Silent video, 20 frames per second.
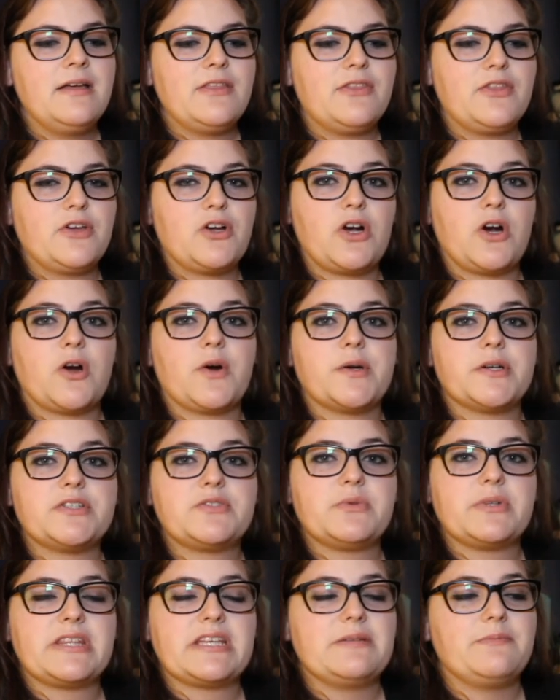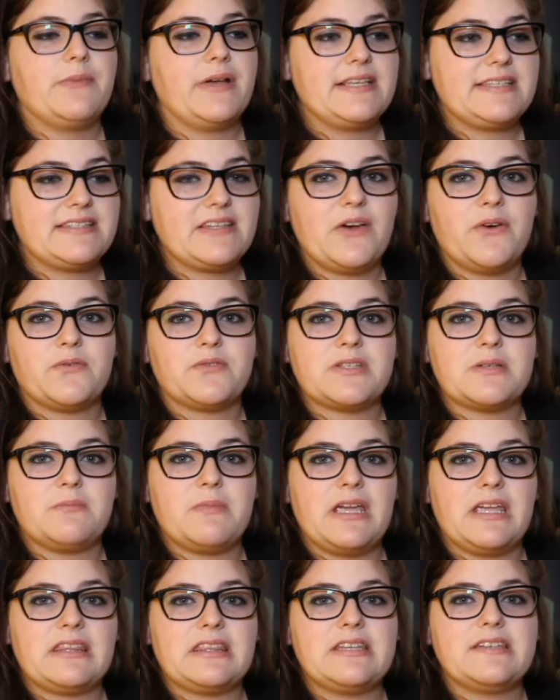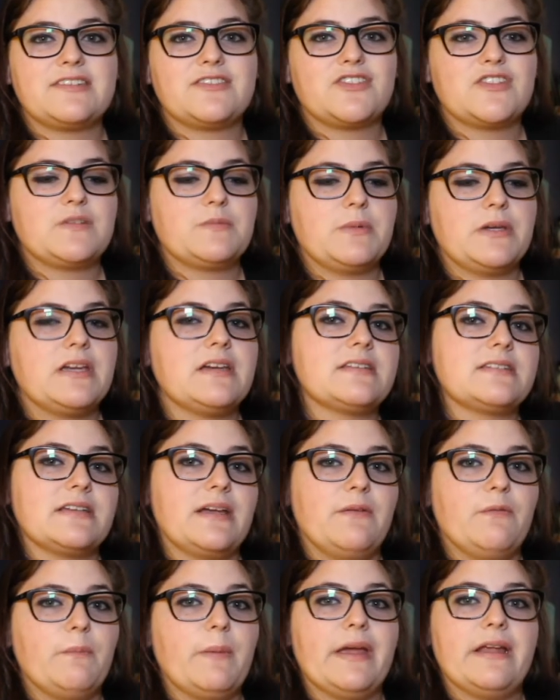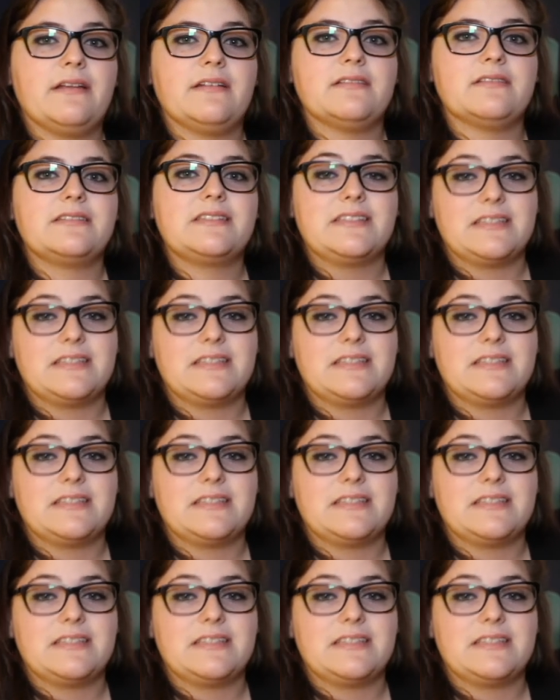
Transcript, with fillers: the courage within myself to make this just because I've been